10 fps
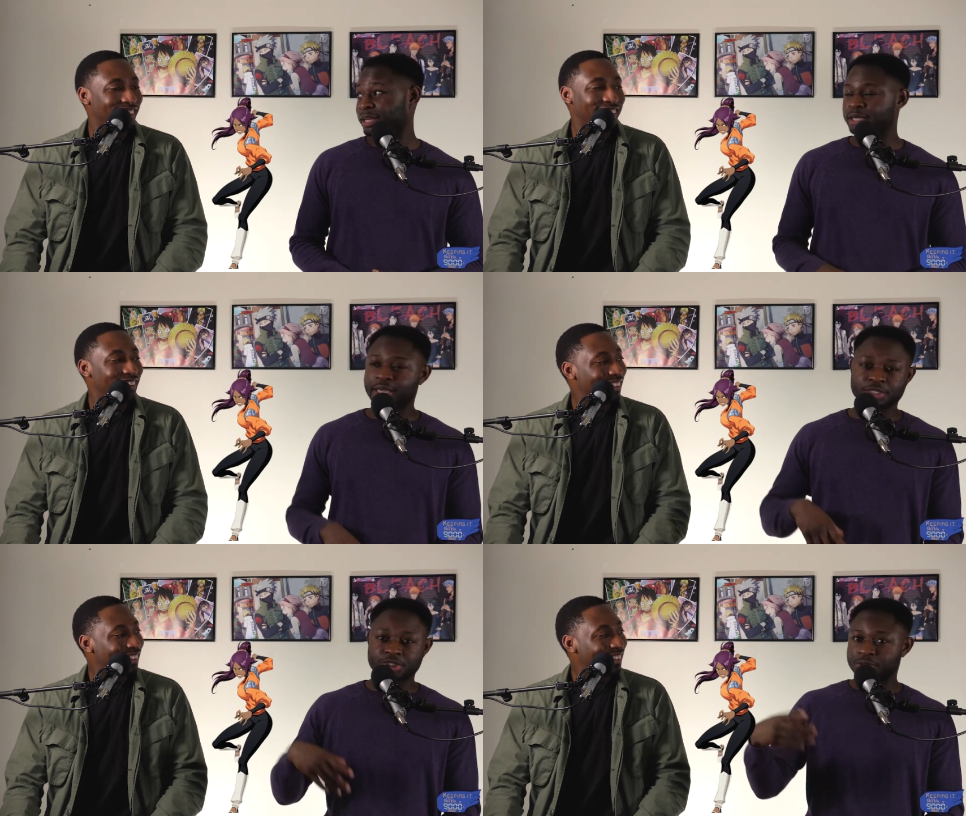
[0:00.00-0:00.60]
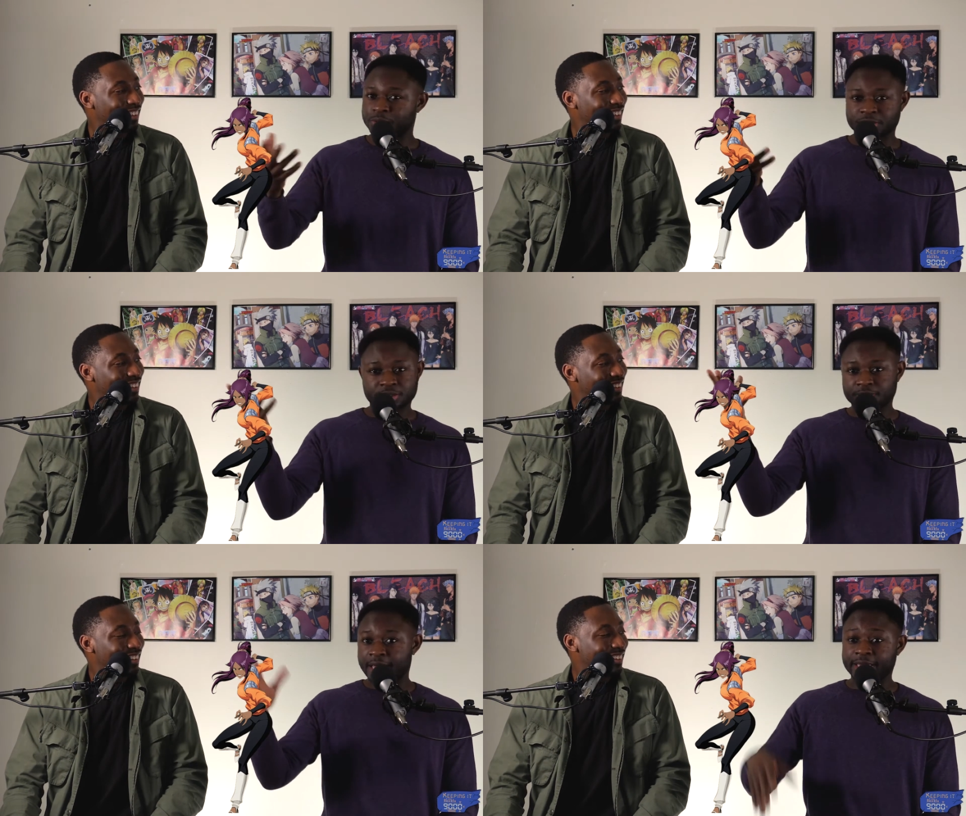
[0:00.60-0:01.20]
Speaker 1: then like she
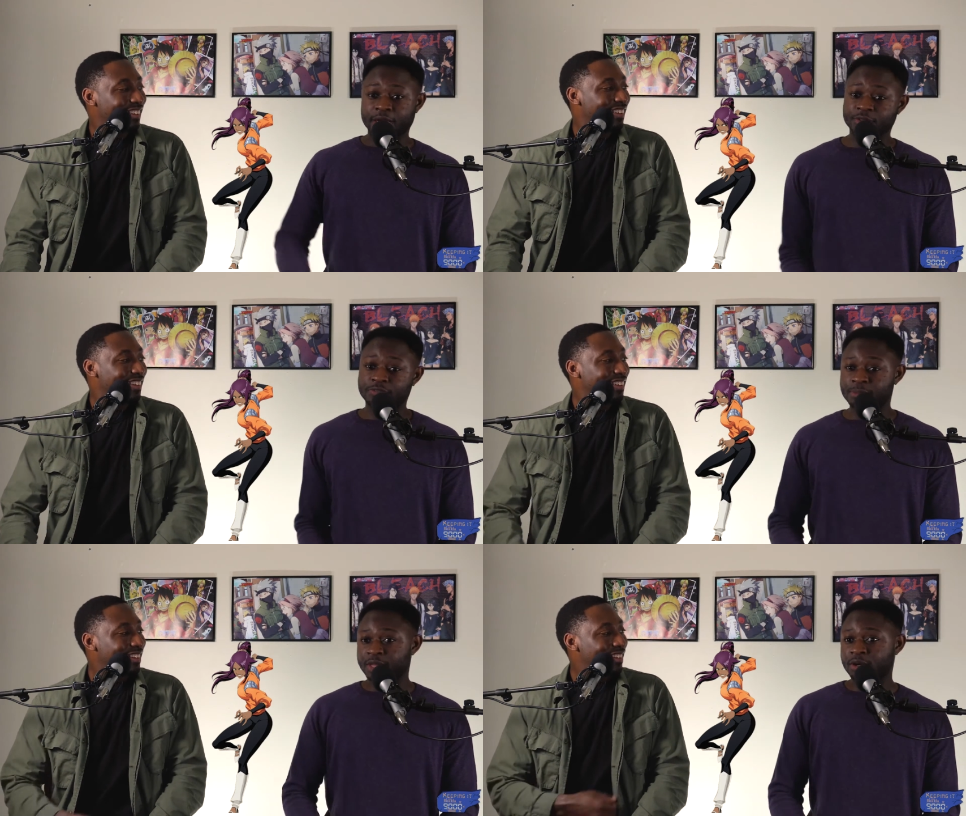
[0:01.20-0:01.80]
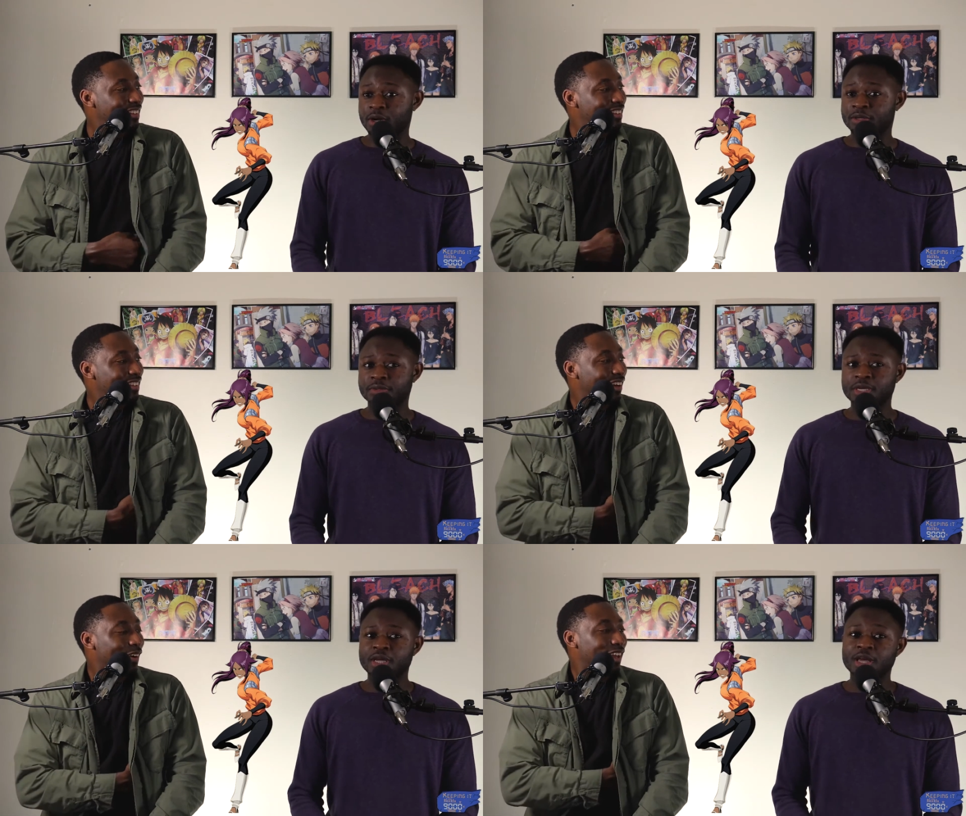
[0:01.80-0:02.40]
was that character from then
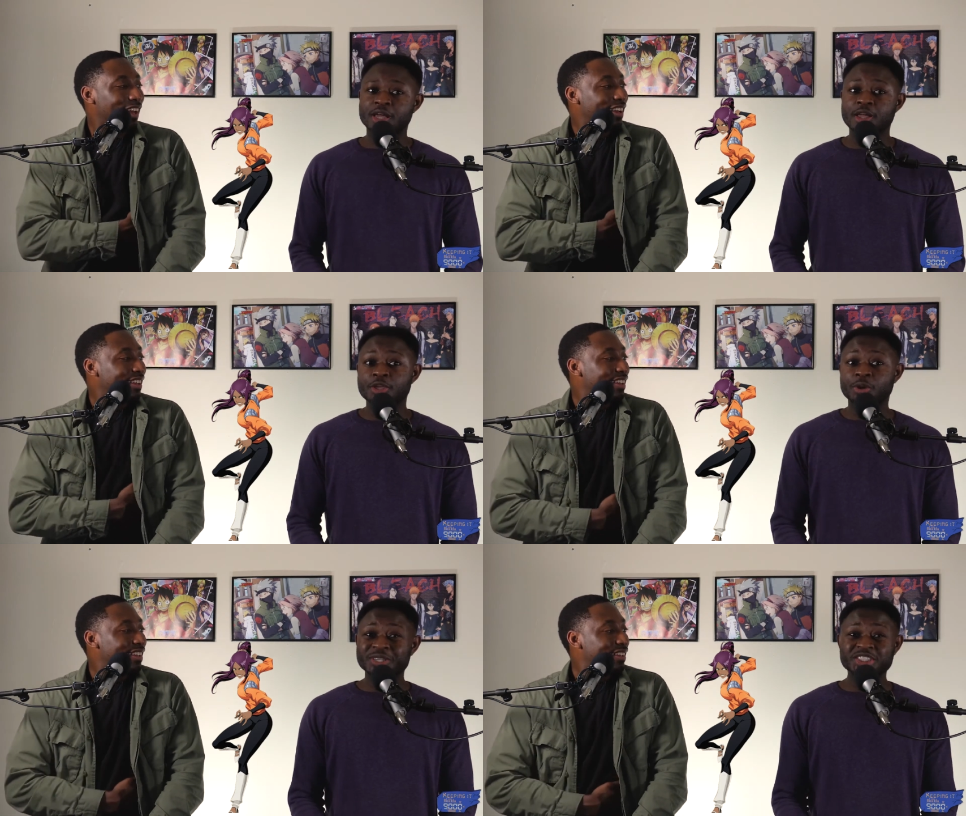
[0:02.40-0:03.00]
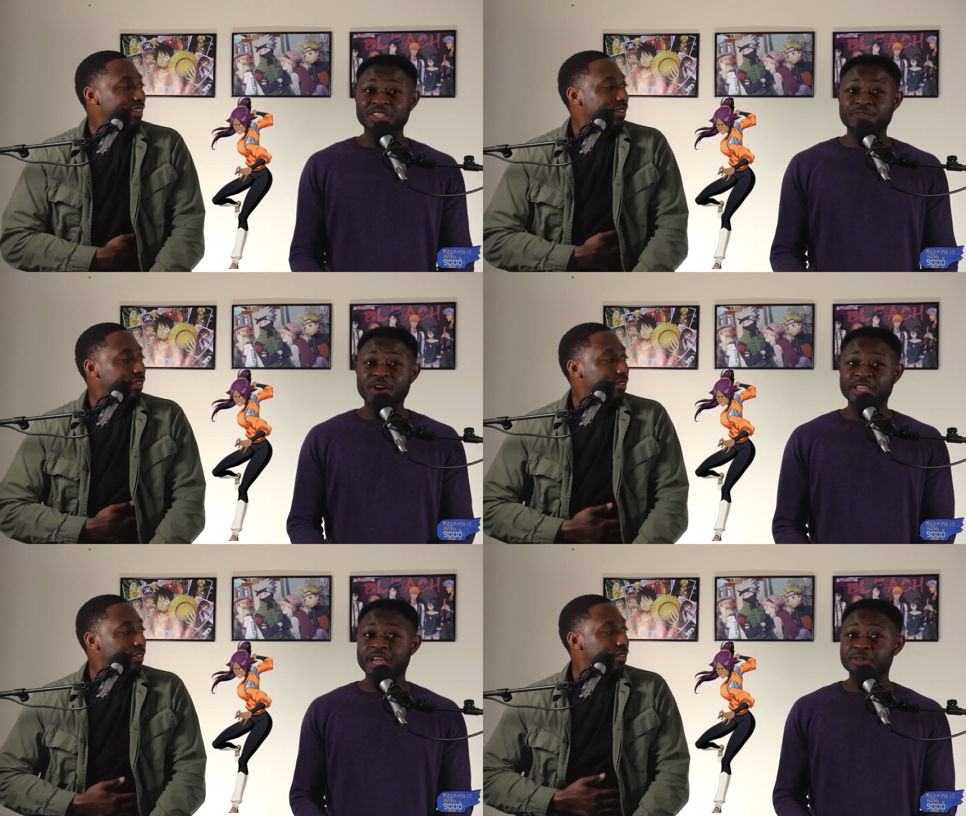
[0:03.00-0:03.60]
on. Okay. Yoruichi's a
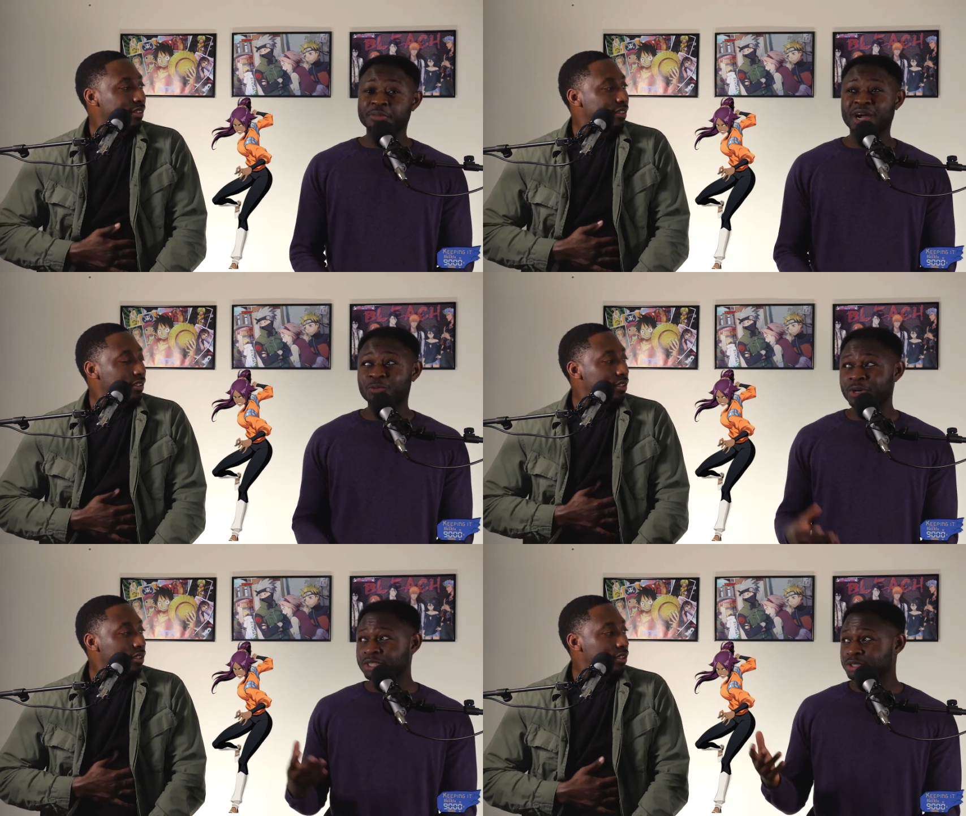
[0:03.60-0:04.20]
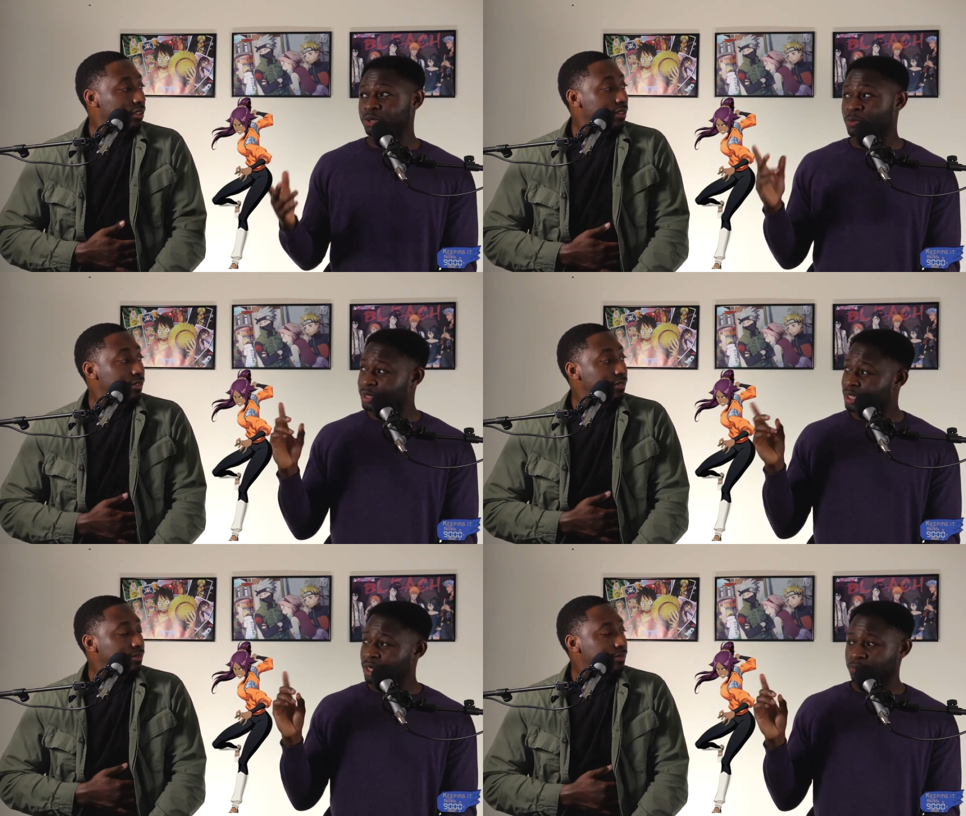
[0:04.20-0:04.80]
fun character, but I wish the
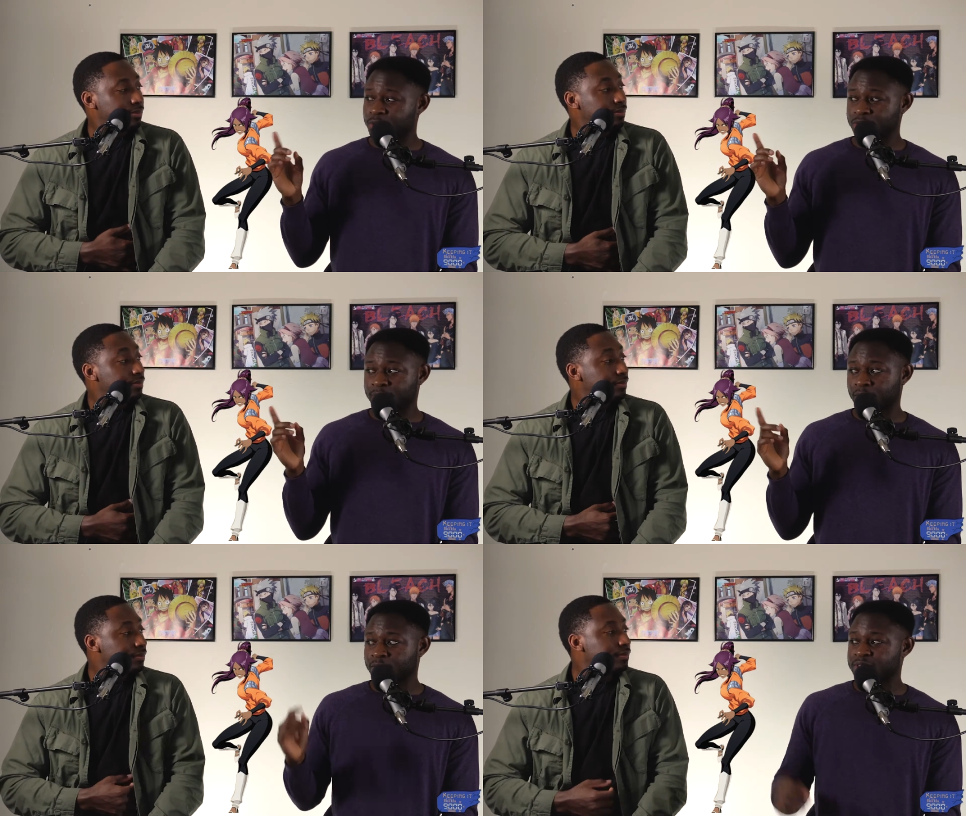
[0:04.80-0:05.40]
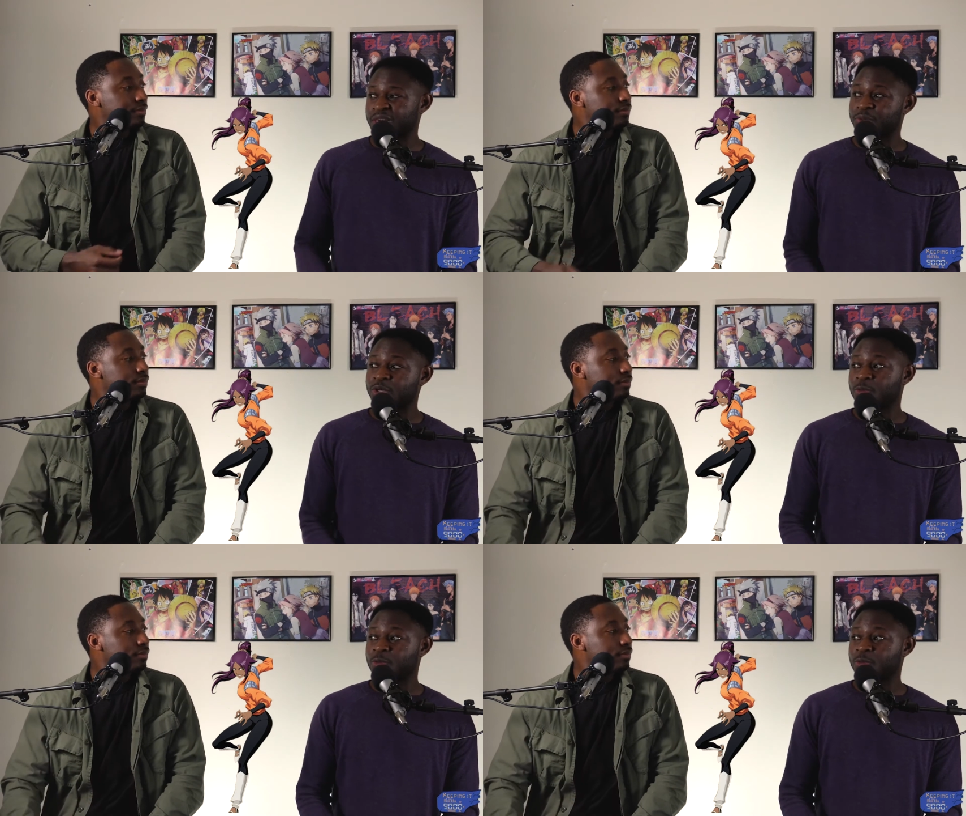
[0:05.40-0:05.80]
one thing I wish about her is that we